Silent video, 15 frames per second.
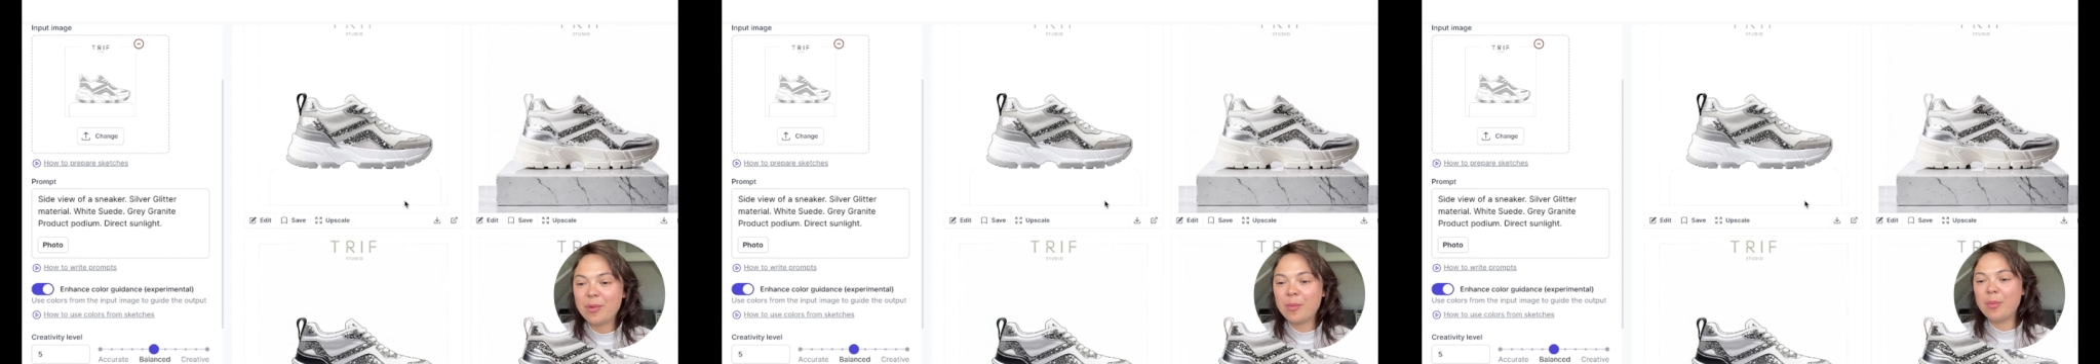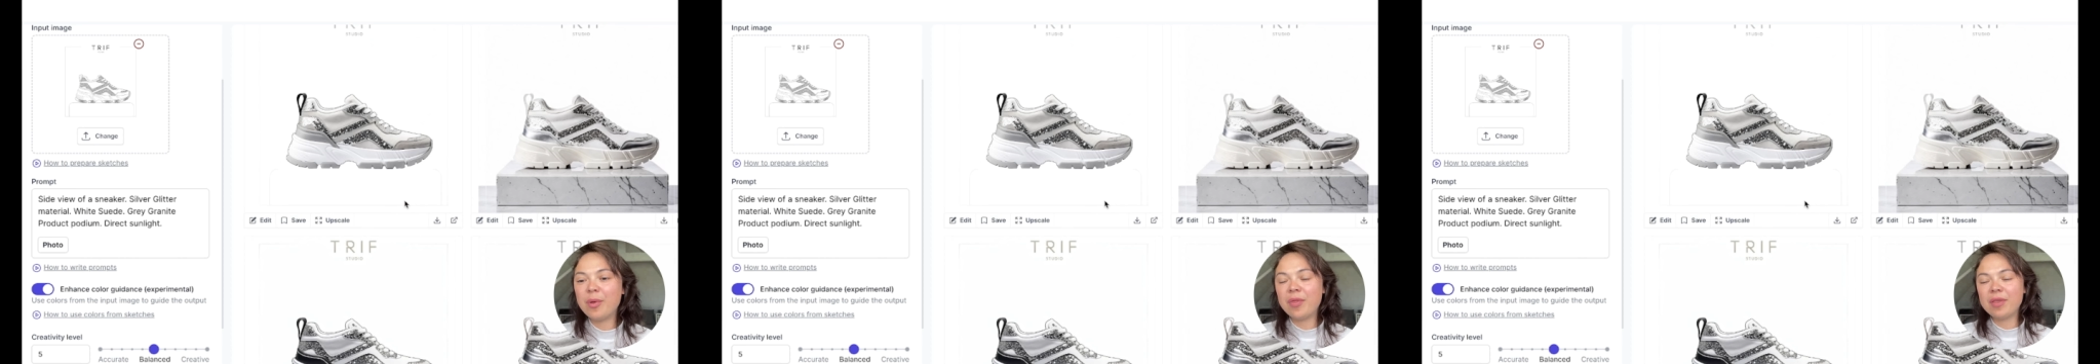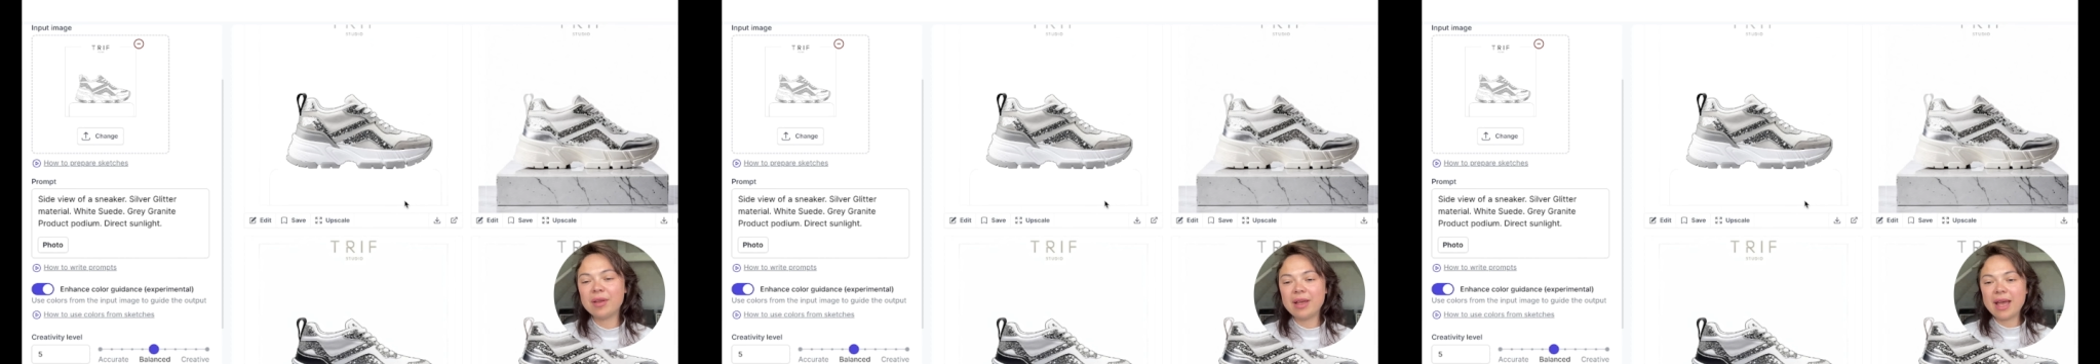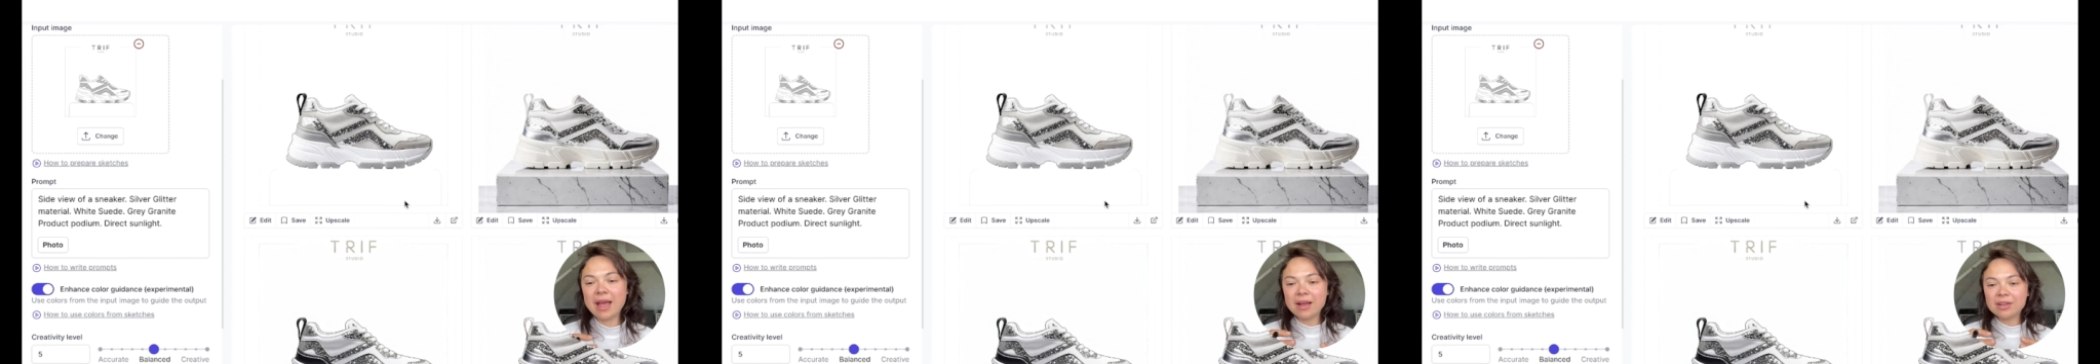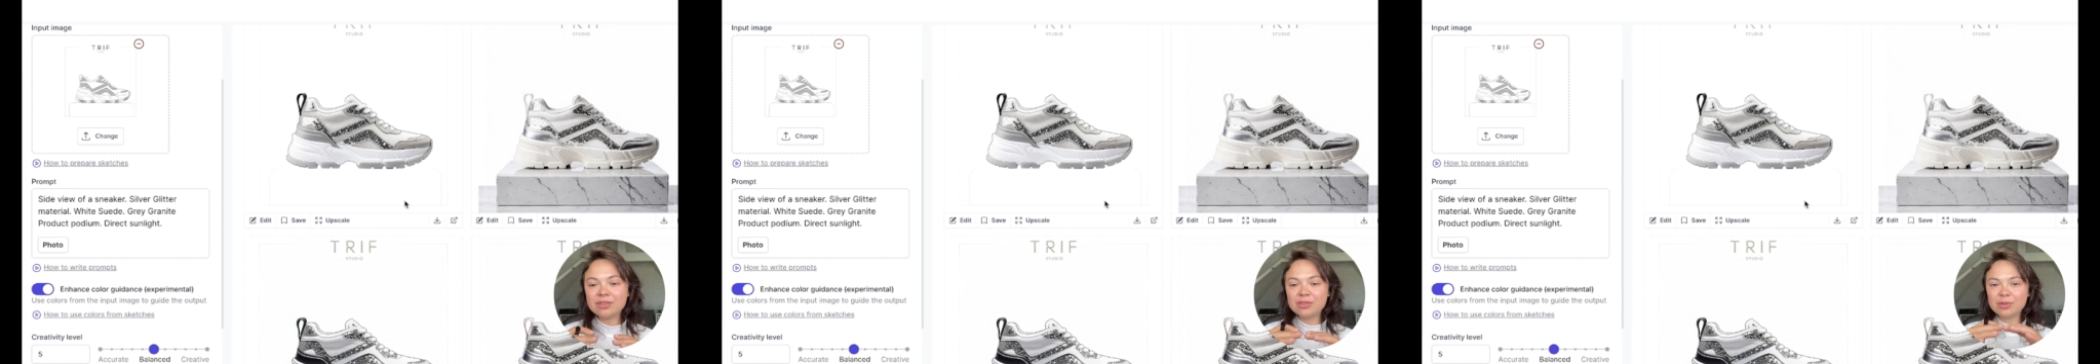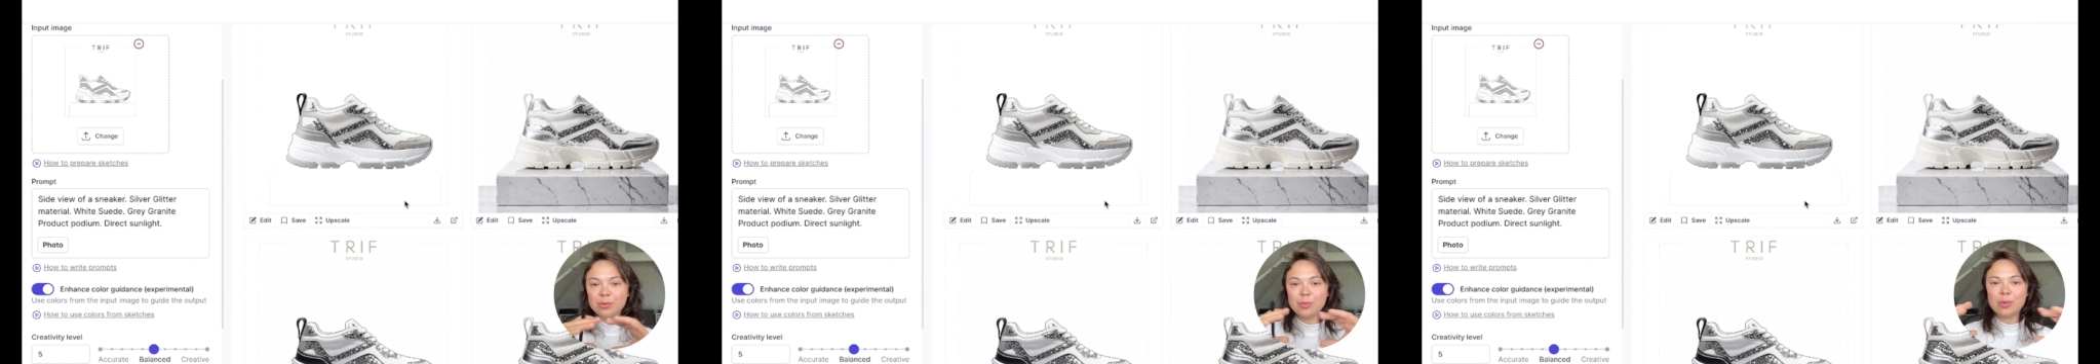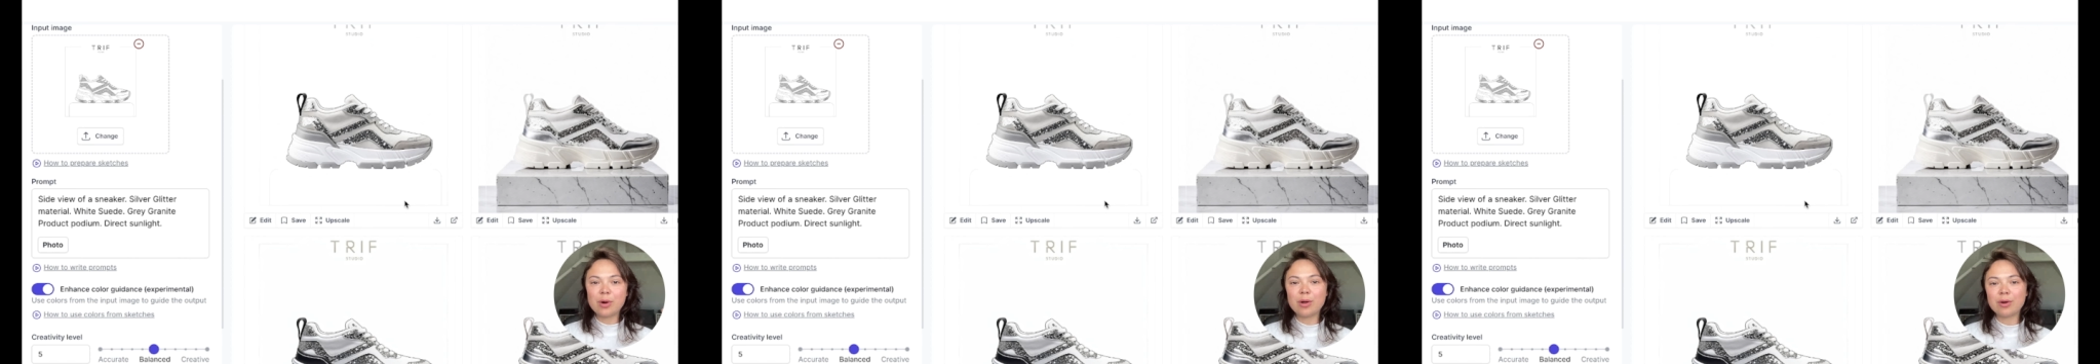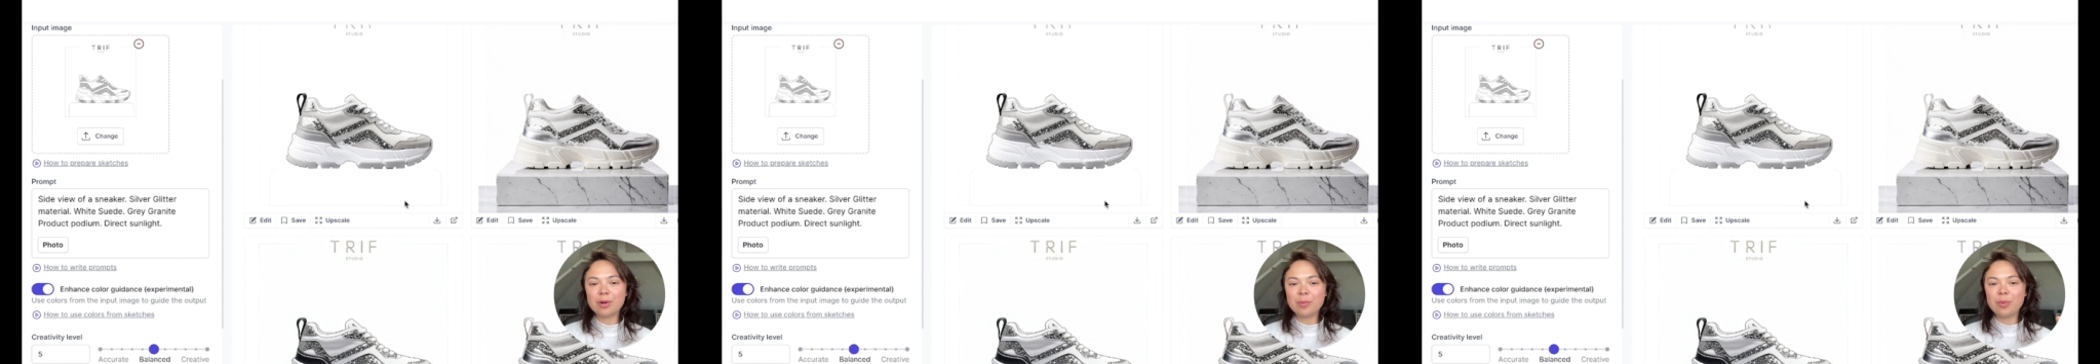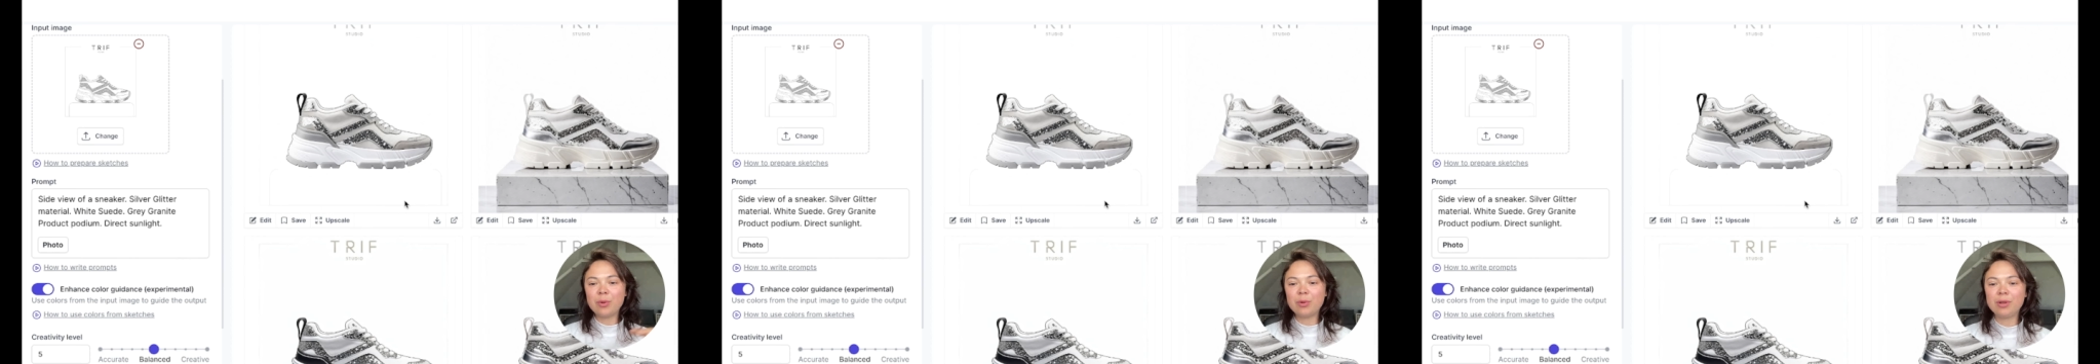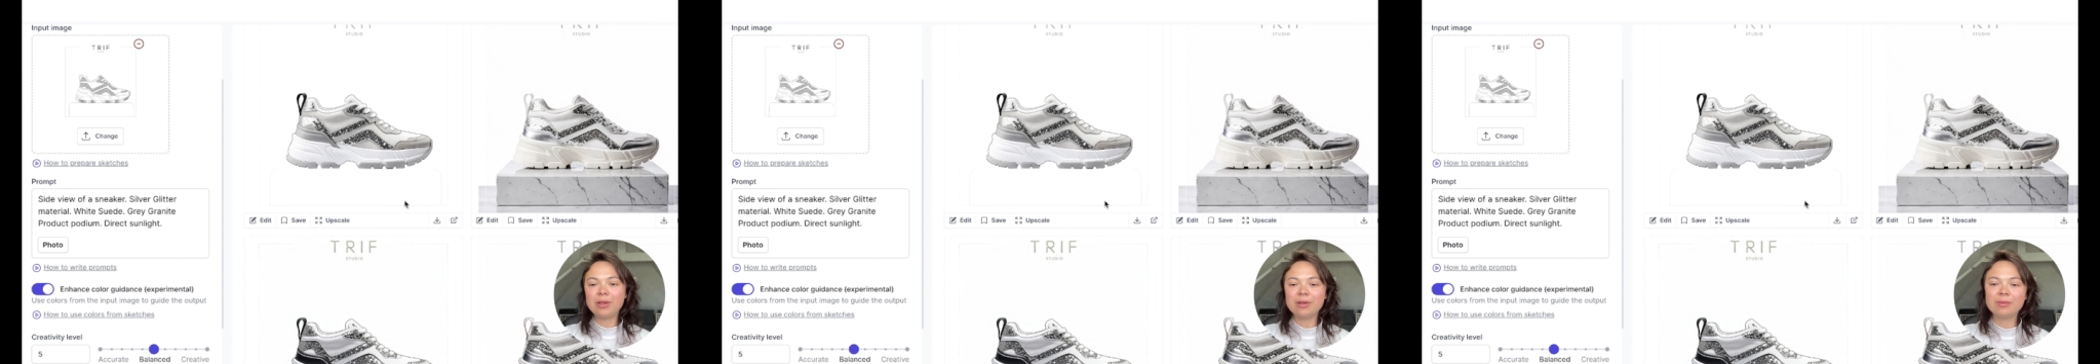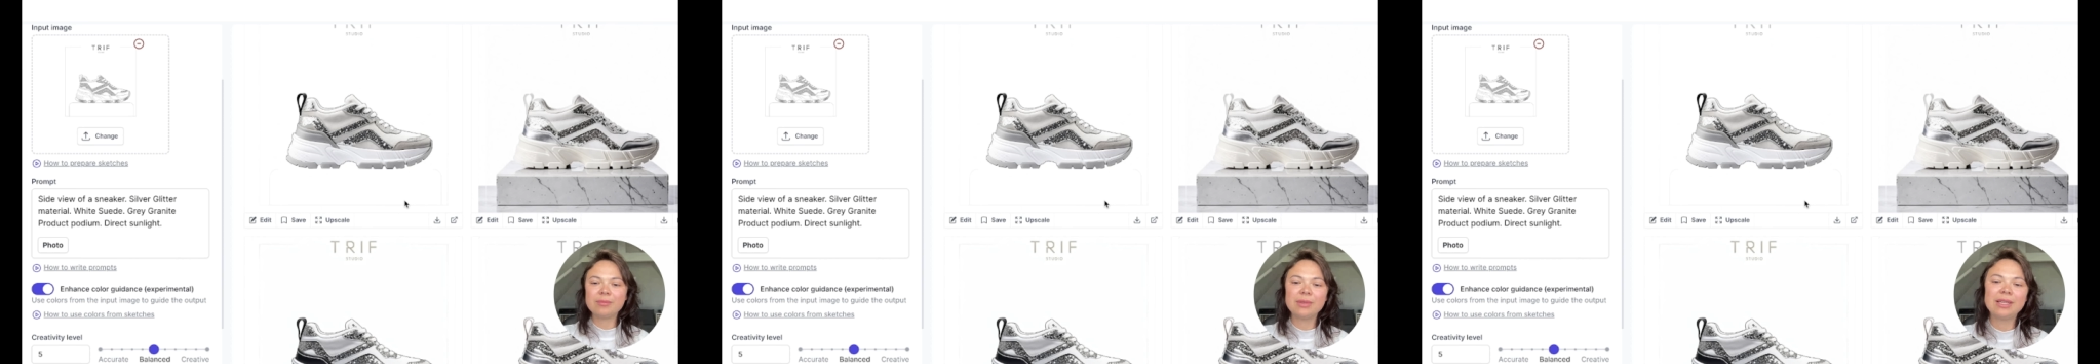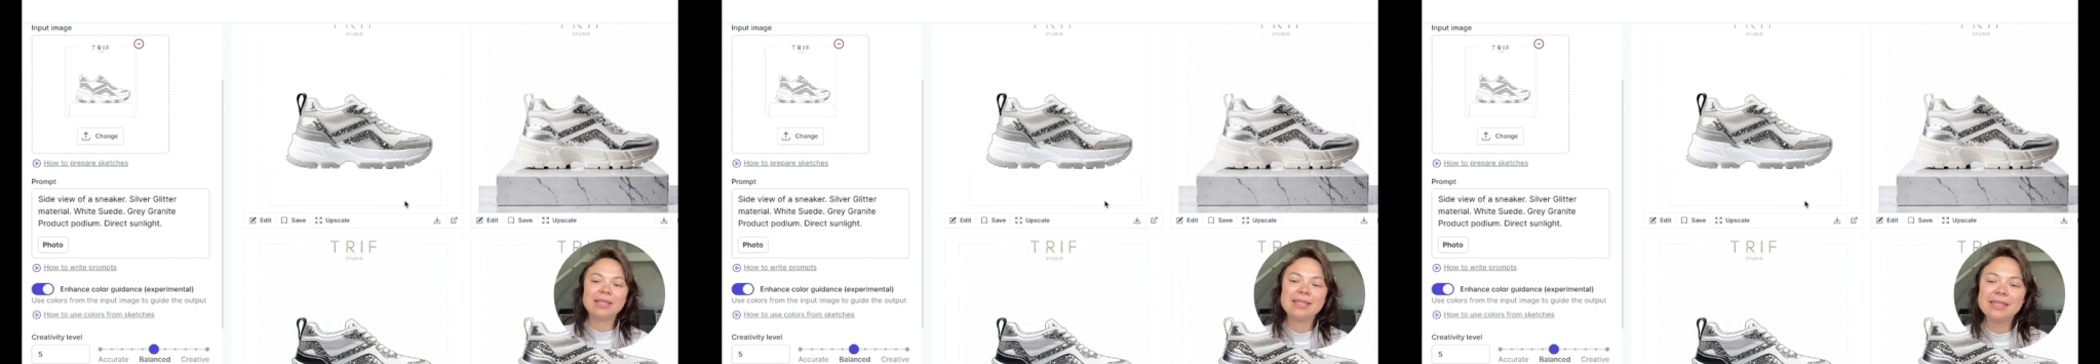but the actual product podium